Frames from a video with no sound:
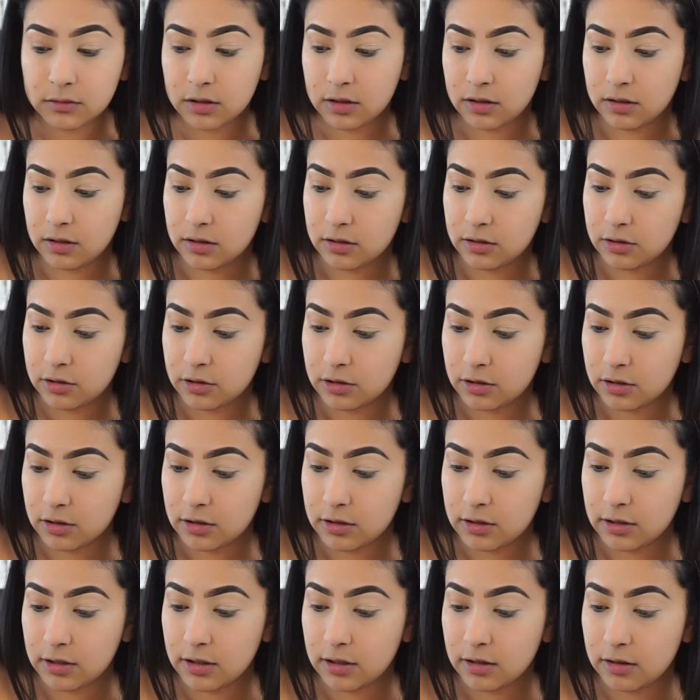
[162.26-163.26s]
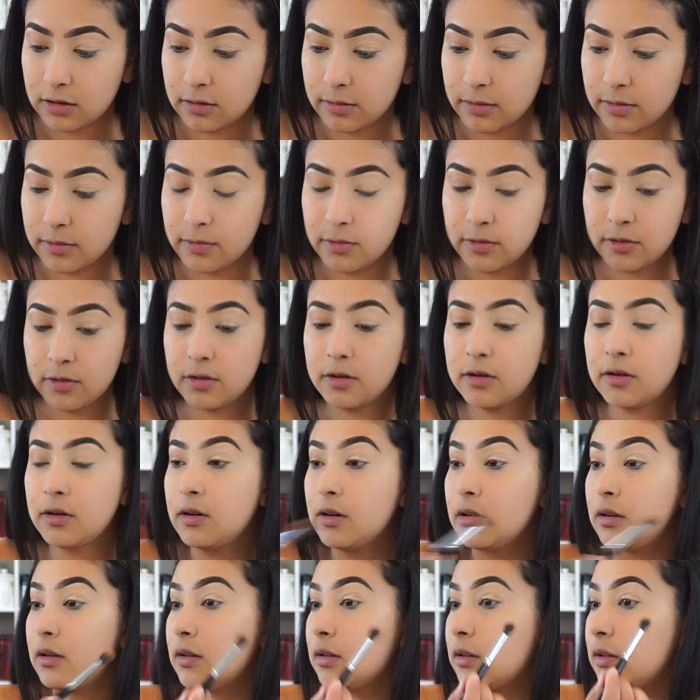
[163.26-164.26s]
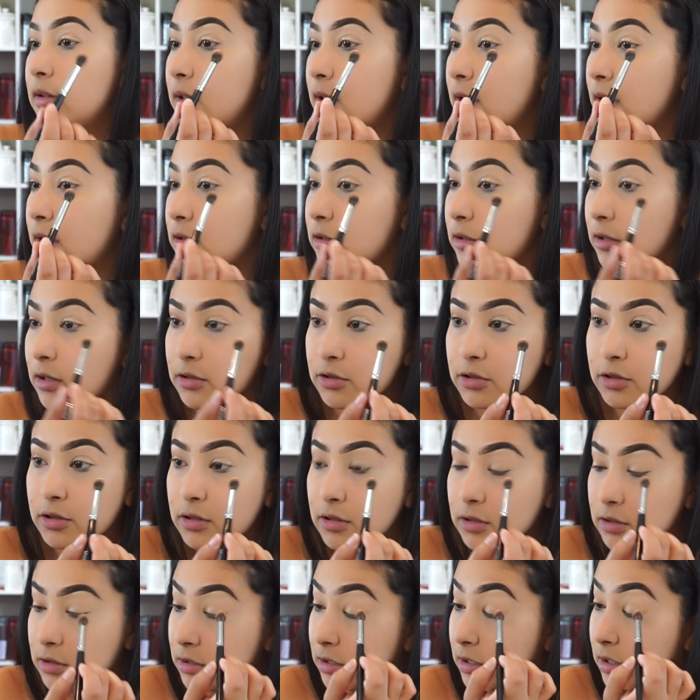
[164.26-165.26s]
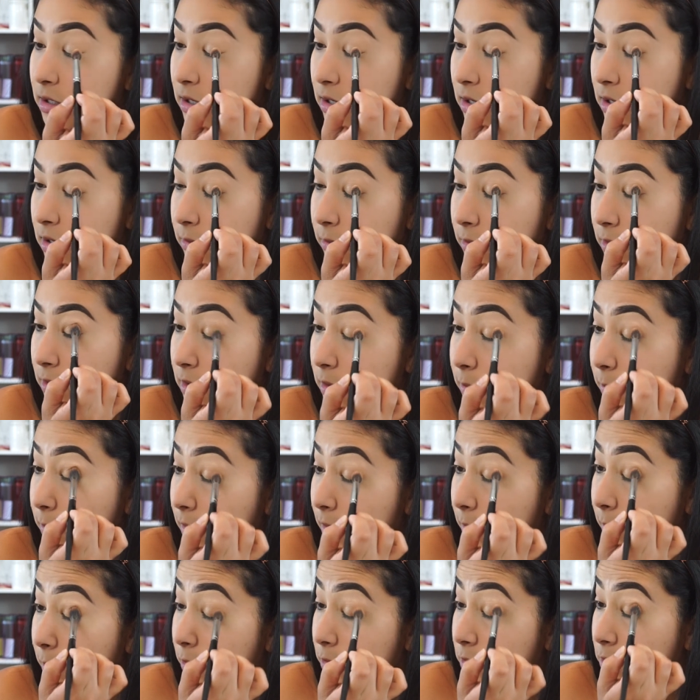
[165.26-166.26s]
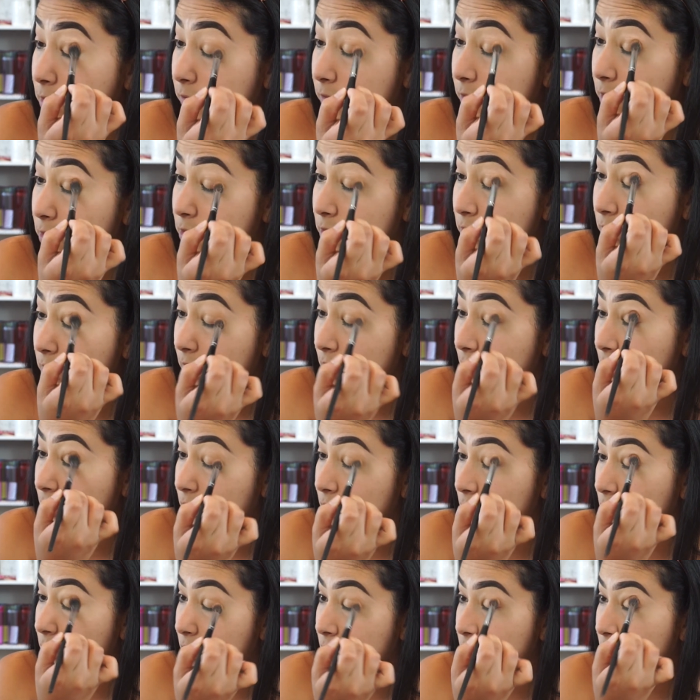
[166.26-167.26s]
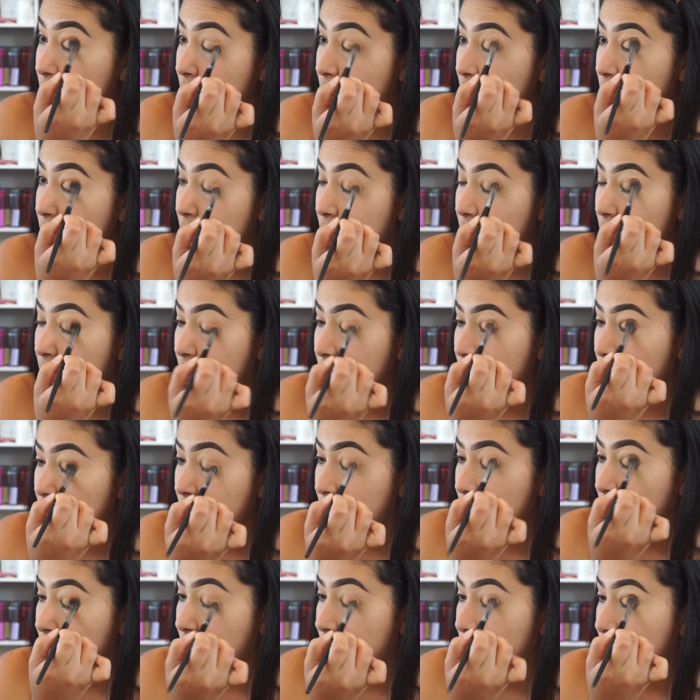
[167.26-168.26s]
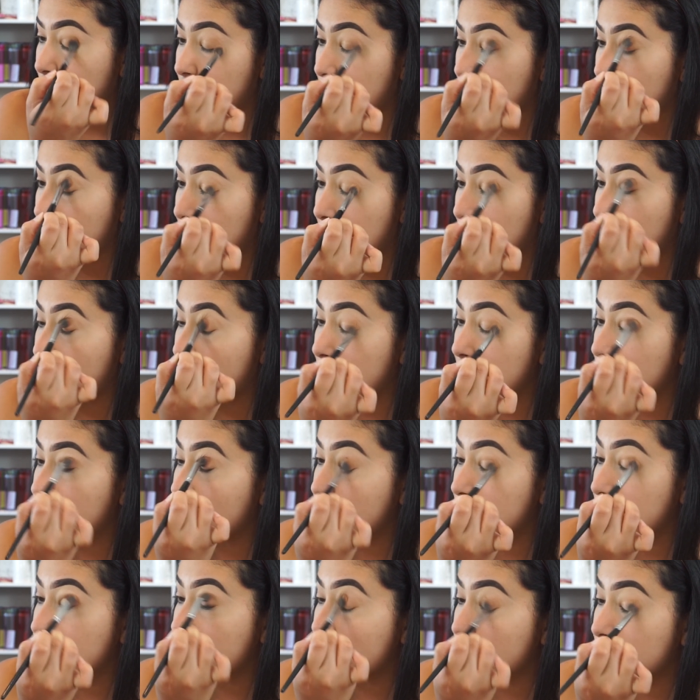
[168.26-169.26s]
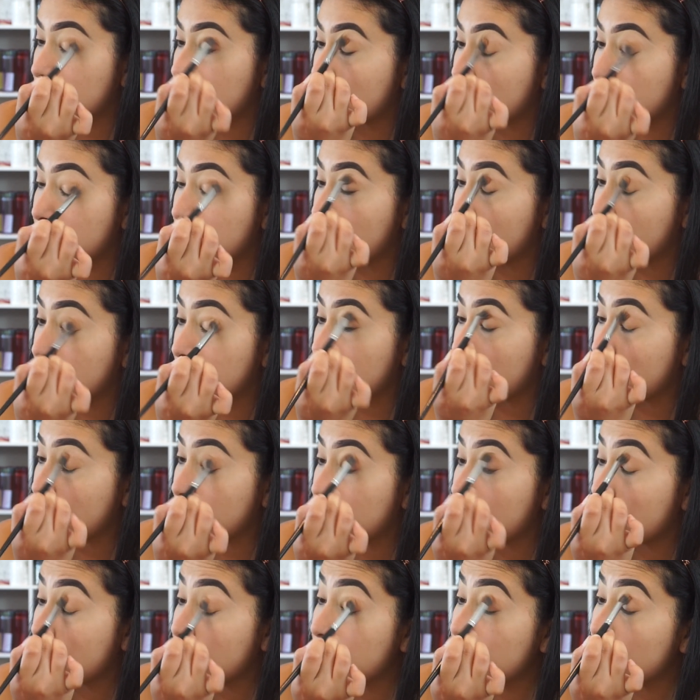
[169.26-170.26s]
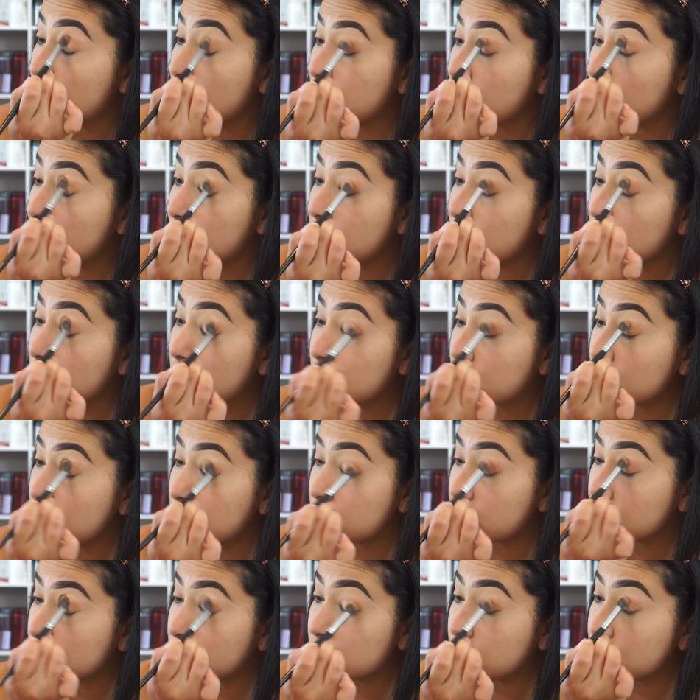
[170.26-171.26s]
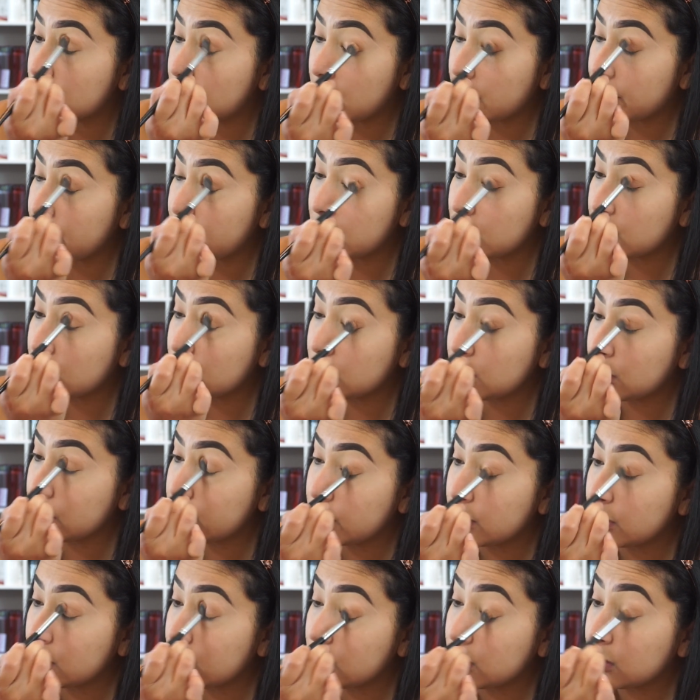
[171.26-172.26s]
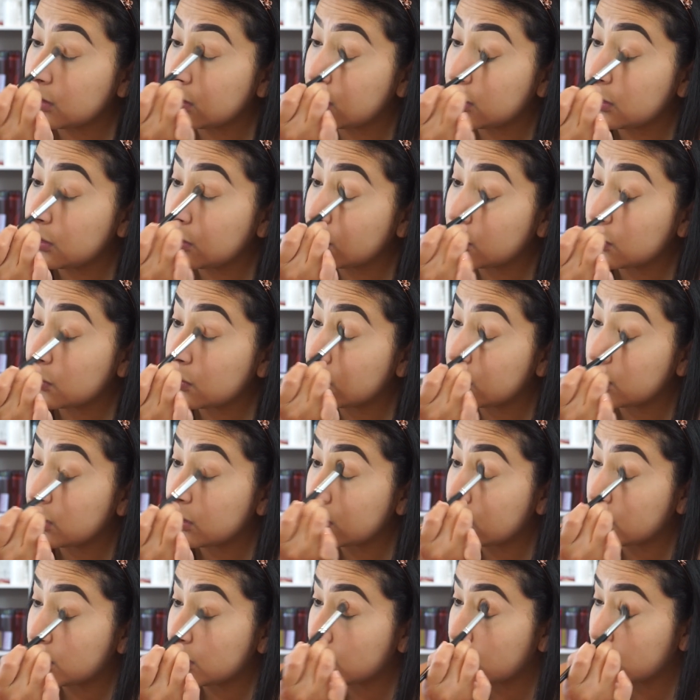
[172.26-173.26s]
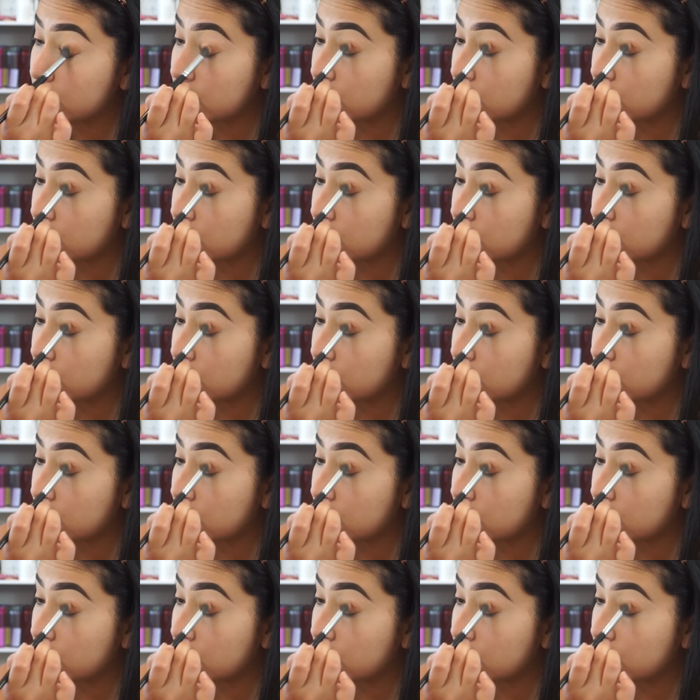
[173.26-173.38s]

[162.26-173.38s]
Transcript: And I'm just going to take a little bit more. Again, you guys are going to see. I'm going to apply most of it to the outer corner. And then just start to blend that in. Just tap it a little bit in the inner corner.